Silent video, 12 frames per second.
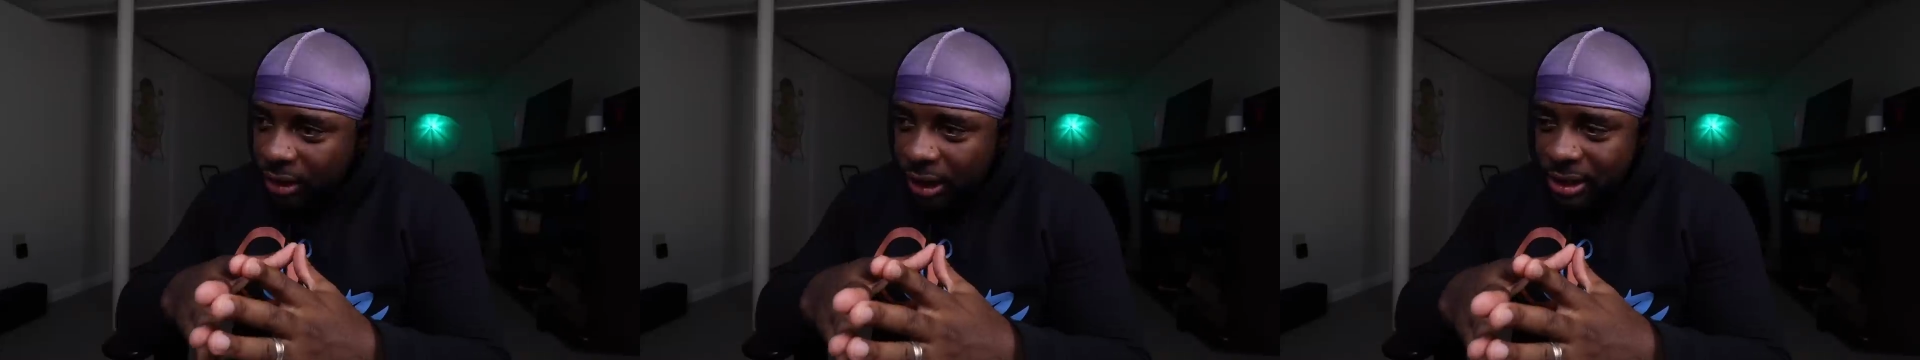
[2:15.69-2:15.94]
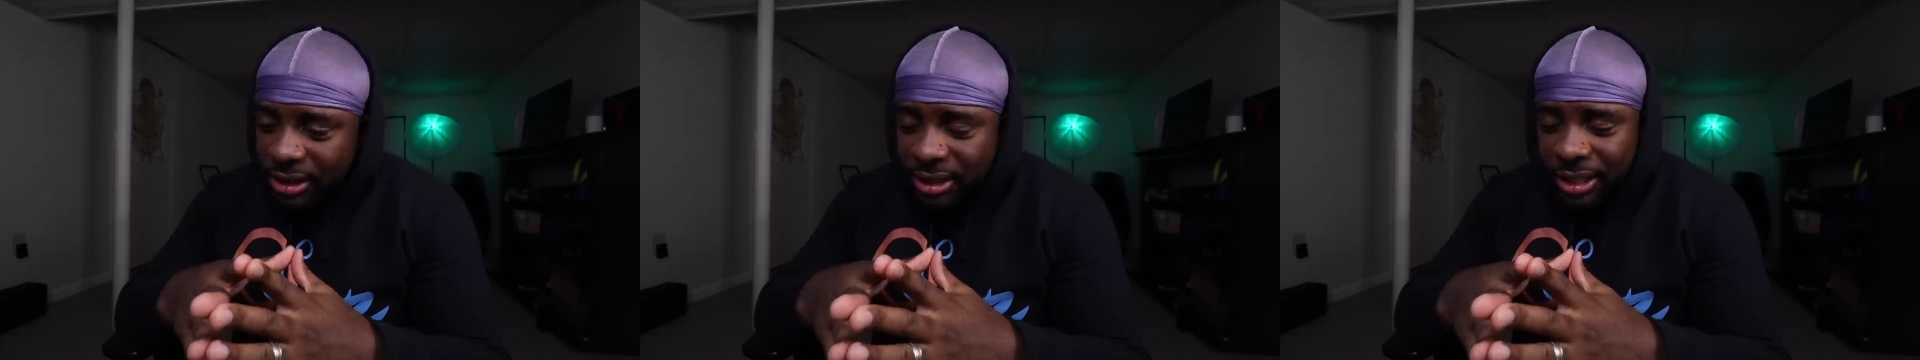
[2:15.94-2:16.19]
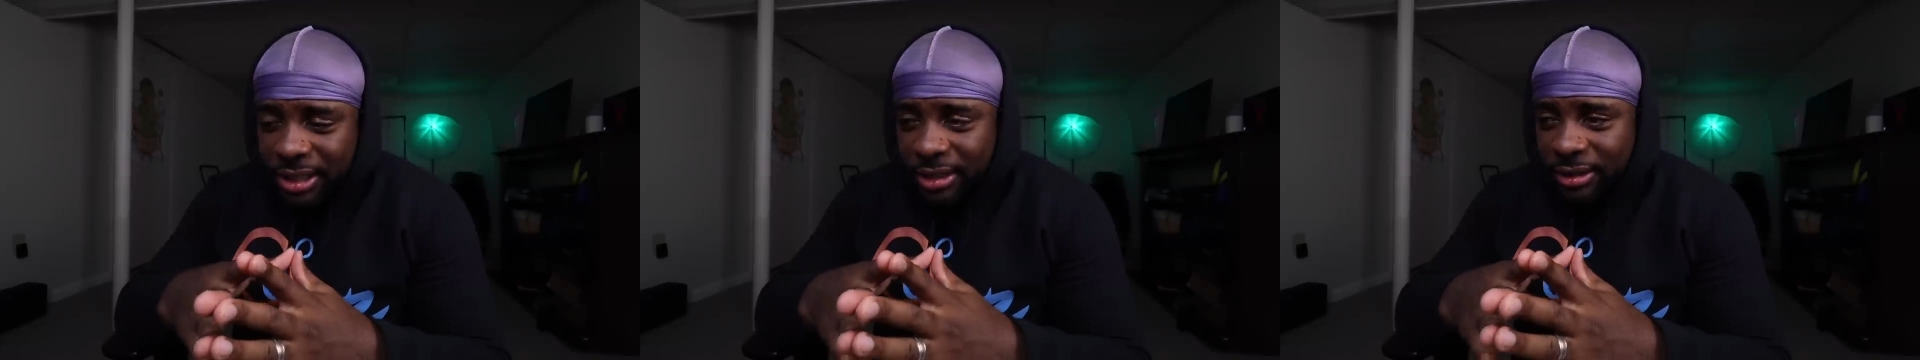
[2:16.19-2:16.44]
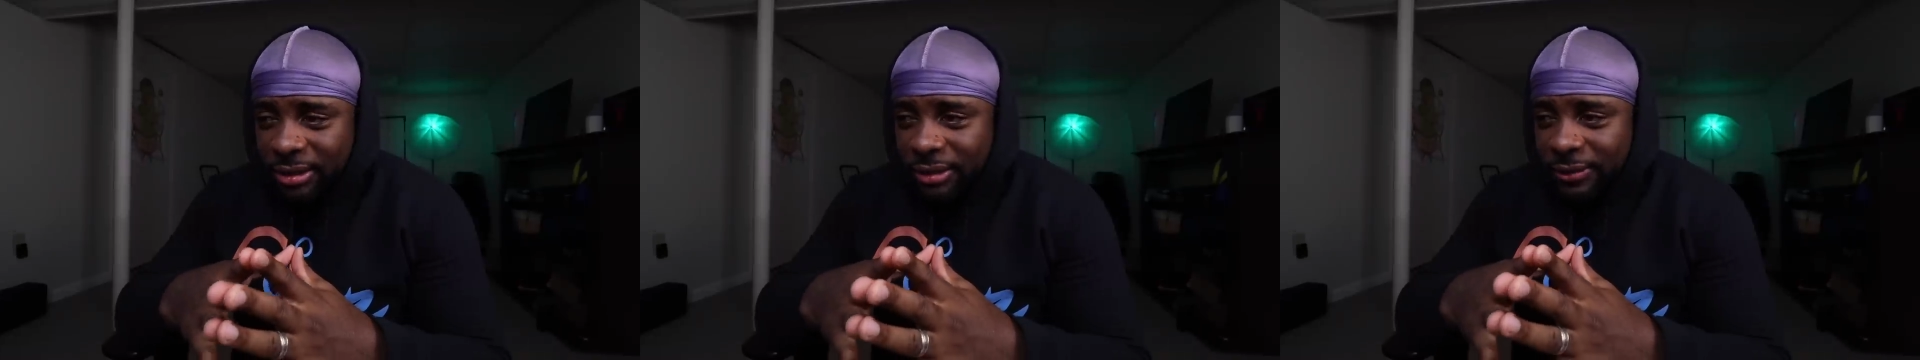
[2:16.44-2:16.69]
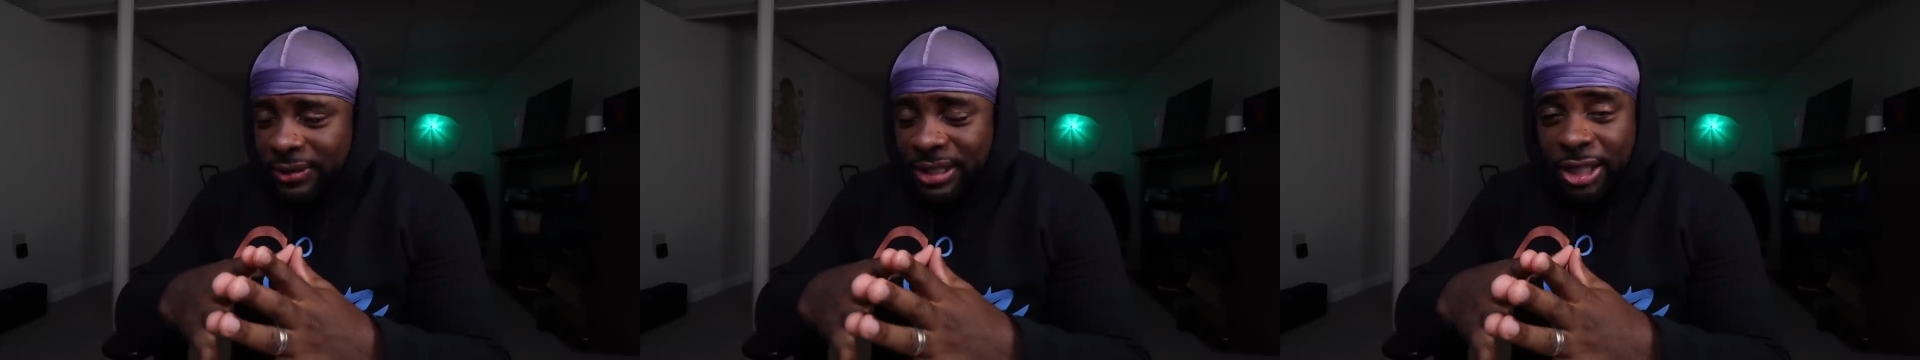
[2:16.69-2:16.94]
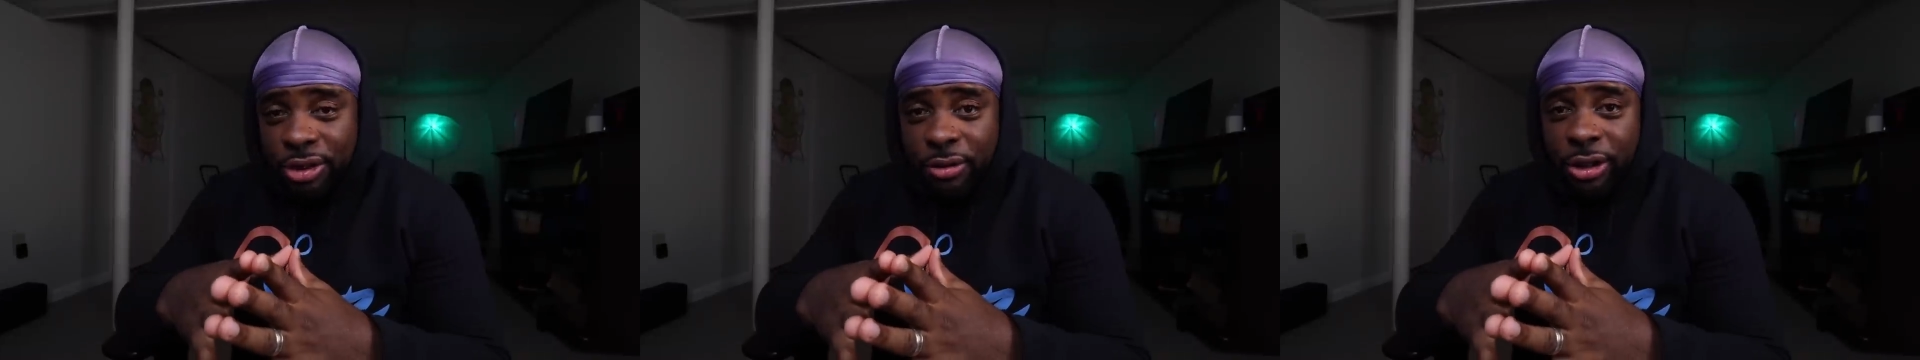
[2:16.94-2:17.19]
and say
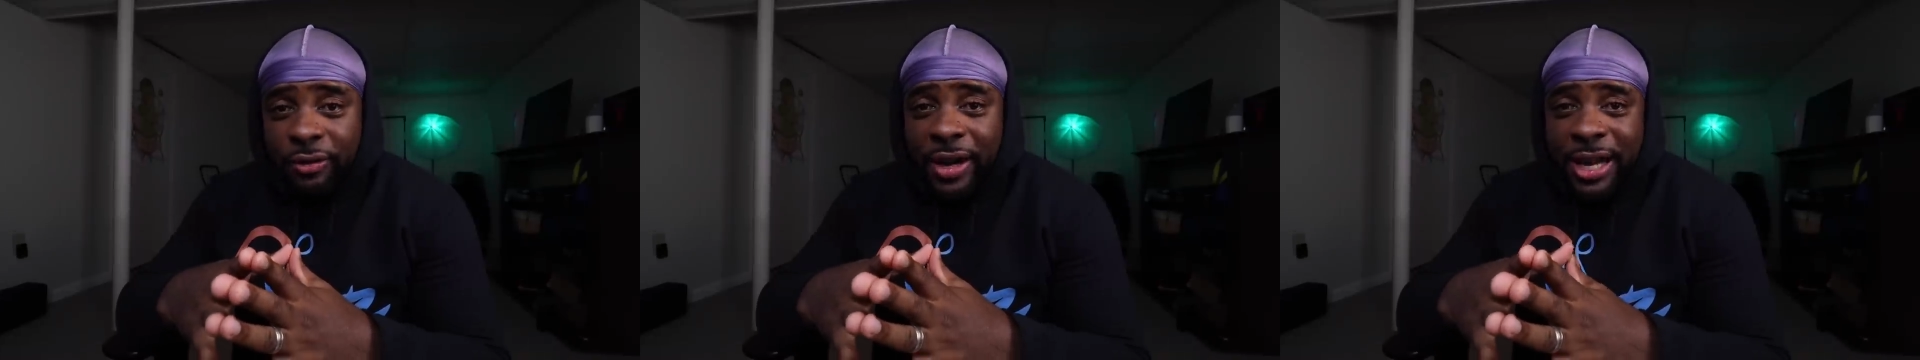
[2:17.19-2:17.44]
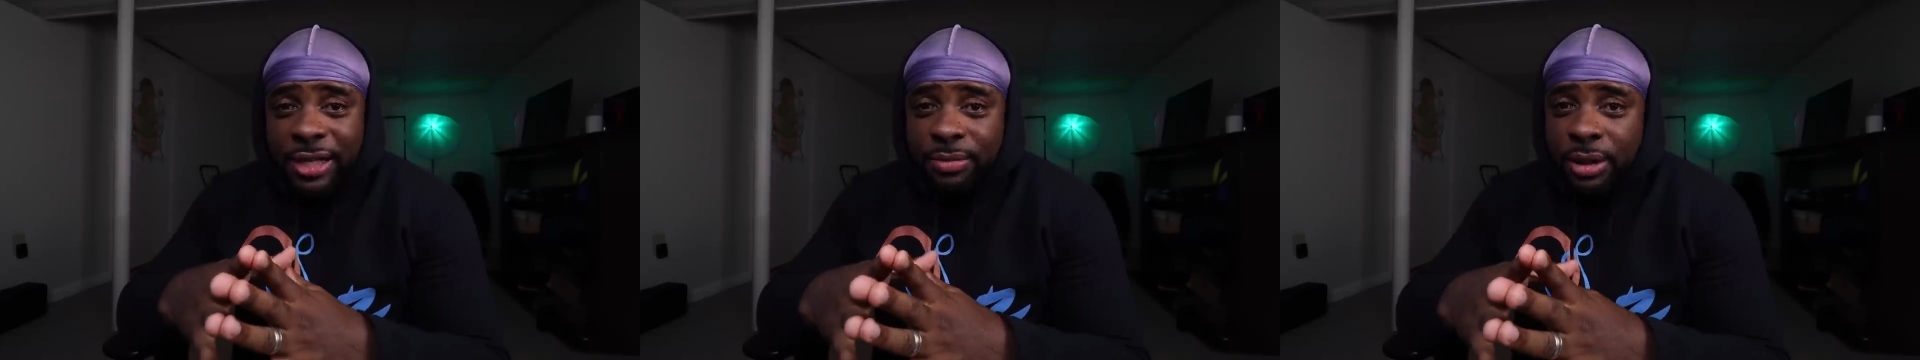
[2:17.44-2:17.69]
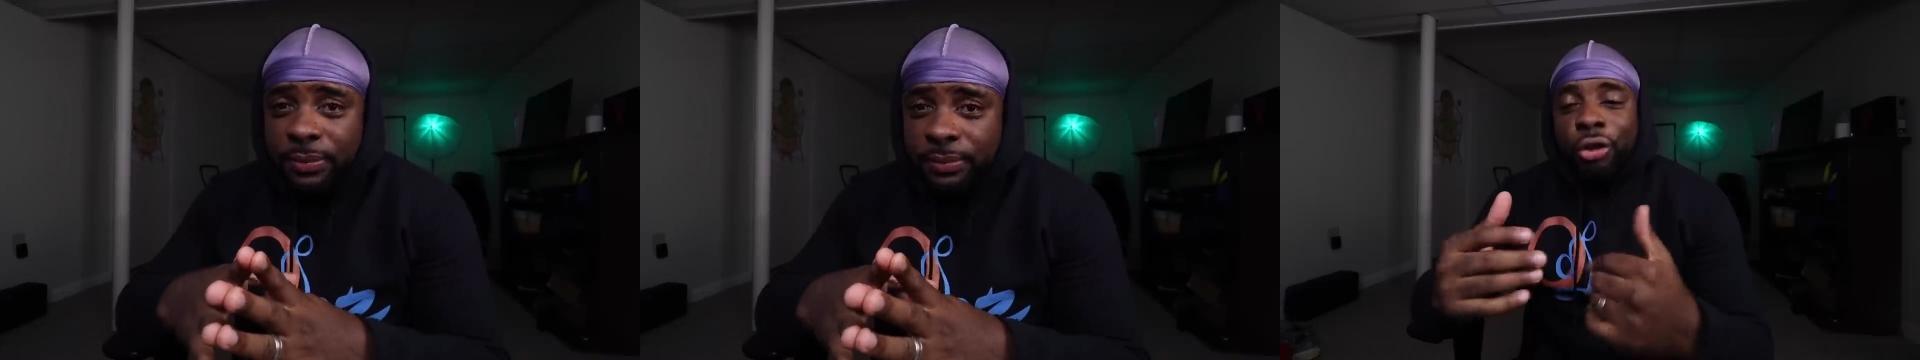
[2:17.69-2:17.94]
sexual harassment.